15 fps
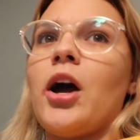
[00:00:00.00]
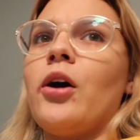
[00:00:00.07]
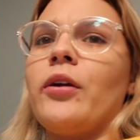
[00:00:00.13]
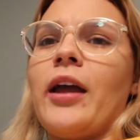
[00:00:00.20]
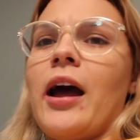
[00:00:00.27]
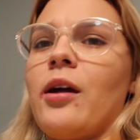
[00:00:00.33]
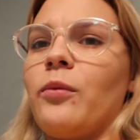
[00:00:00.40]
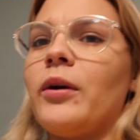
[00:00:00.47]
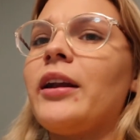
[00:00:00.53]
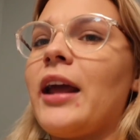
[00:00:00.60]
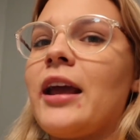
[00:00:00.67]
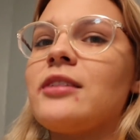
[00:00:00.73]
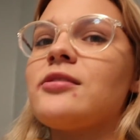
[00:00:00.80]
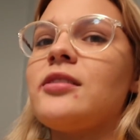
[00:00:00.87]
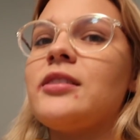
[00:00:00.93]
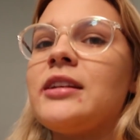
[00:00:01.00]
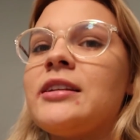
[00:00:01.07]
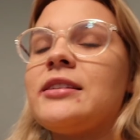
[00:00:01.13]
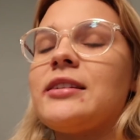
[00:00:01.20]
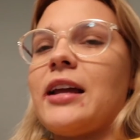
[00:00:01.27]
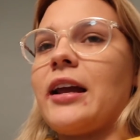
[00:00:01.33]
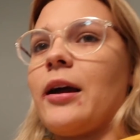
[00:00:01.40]
Oh yeah, when Hazel
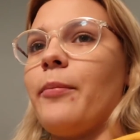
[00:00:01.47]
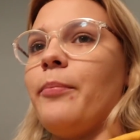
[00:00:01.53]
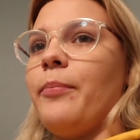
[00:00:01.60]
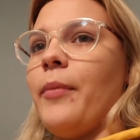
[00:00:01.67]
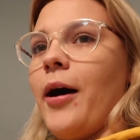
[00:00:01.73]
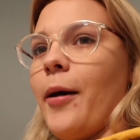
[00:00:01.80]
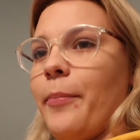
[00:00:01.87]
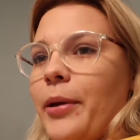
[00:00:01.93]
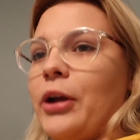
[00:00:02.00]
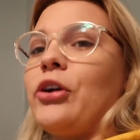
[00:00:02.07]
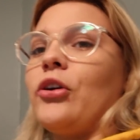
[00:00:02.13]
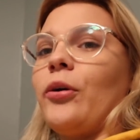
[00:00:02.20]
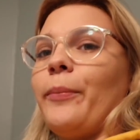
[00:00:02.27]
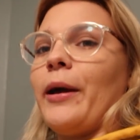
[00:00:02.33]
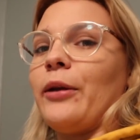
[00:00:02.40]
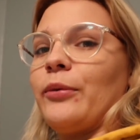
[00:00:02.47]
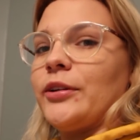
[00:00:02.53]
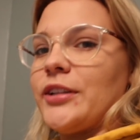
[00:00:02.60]
needs like a, a big girl bed,